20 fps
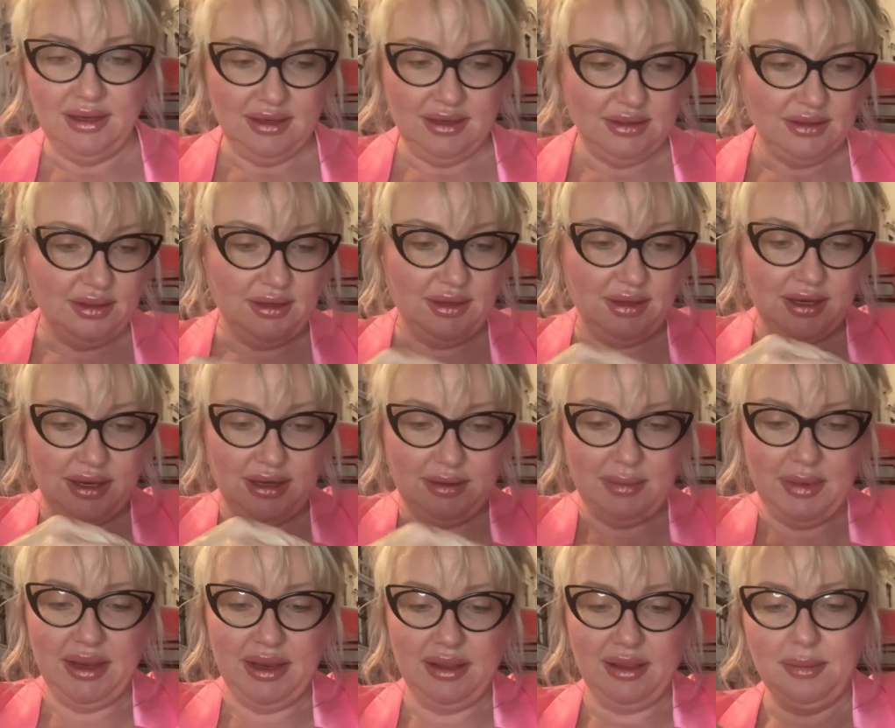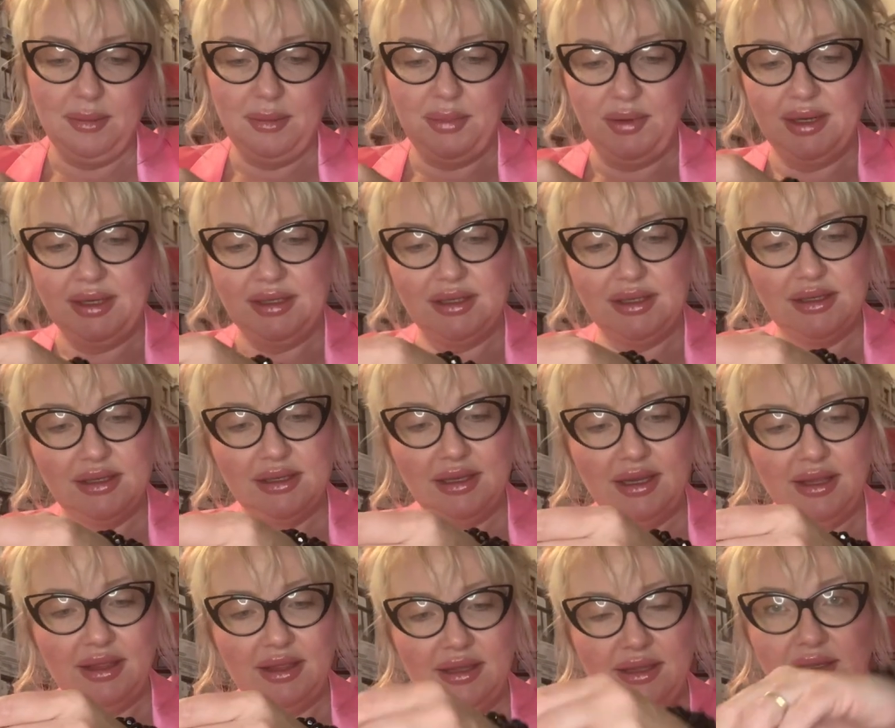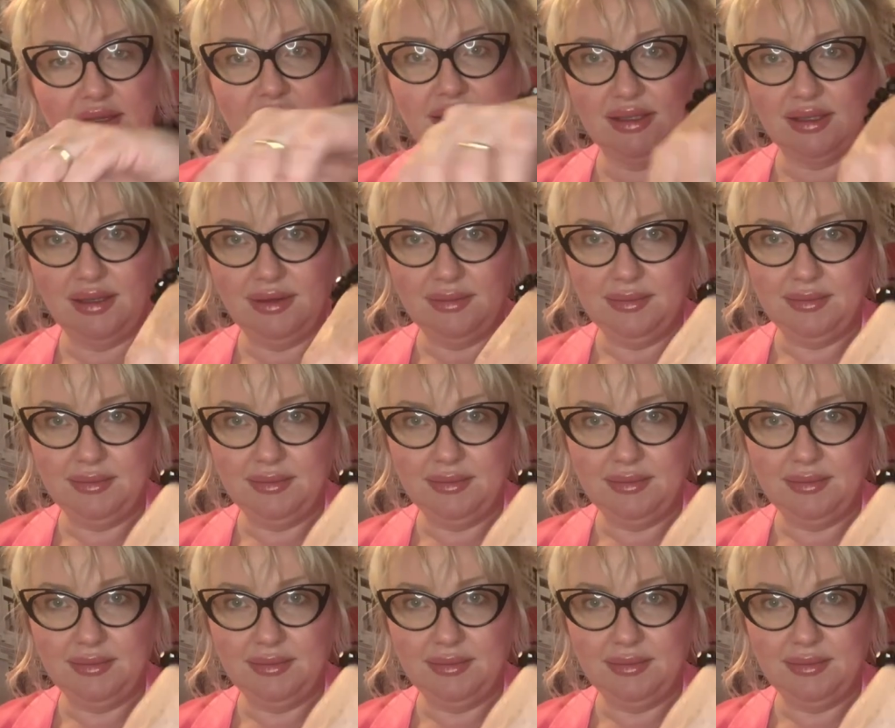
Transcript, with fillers: So you can make them bracelets like this.